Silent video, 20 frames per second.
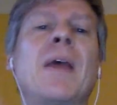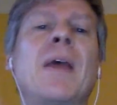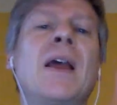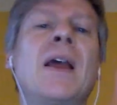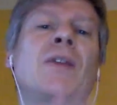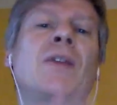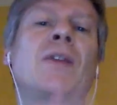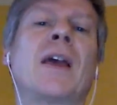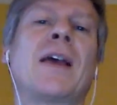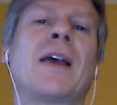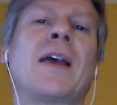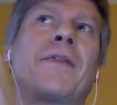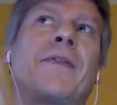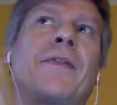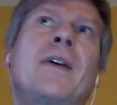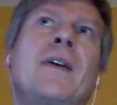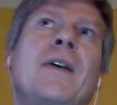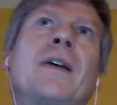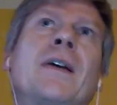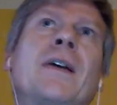You have
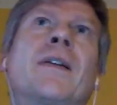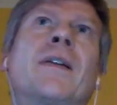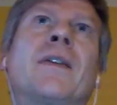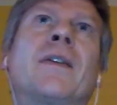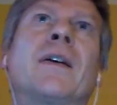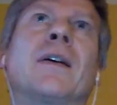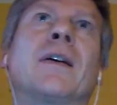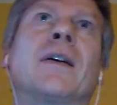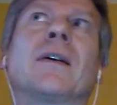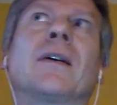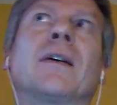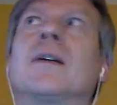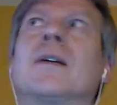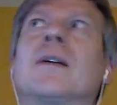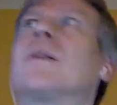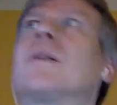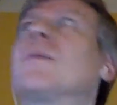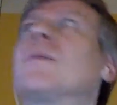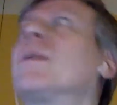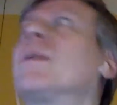
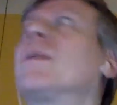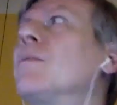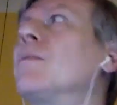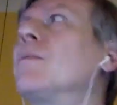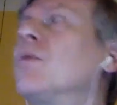the